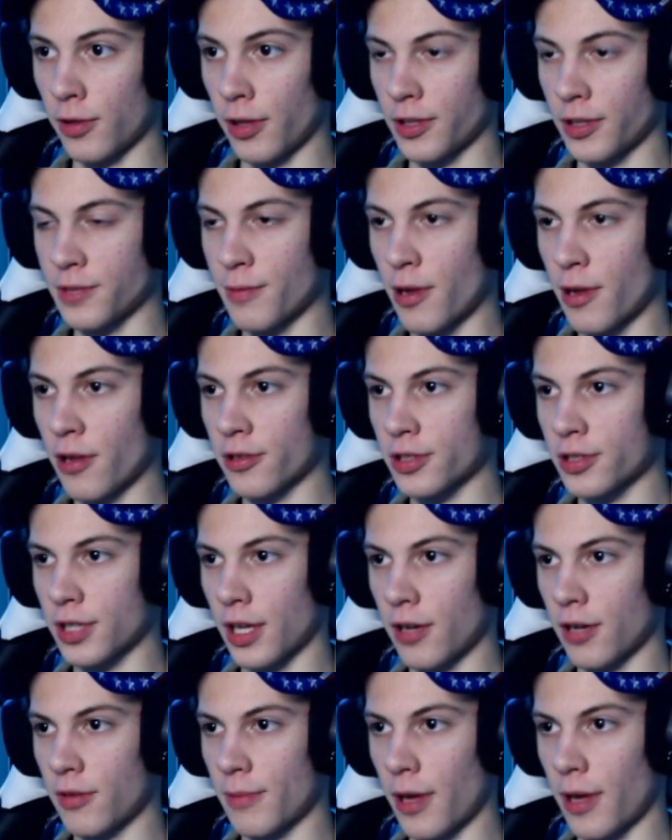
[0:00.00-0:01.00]
smaller
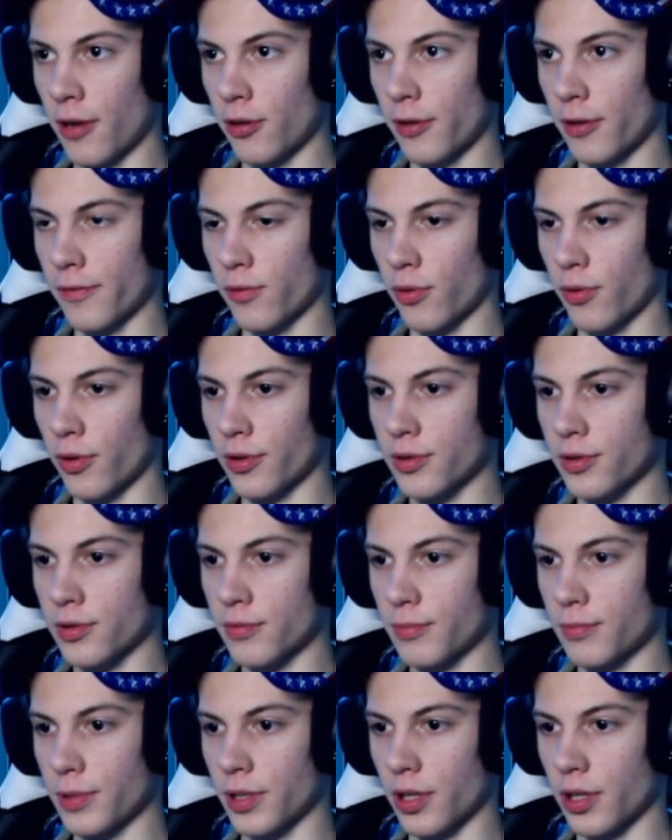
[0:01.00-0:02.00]
scale model, of course,
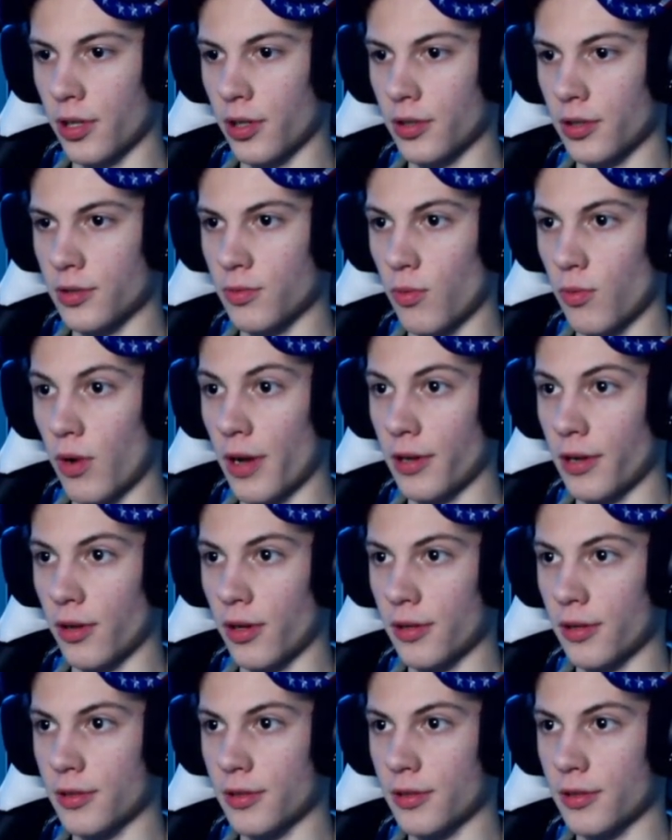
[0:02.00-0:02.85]
because why not?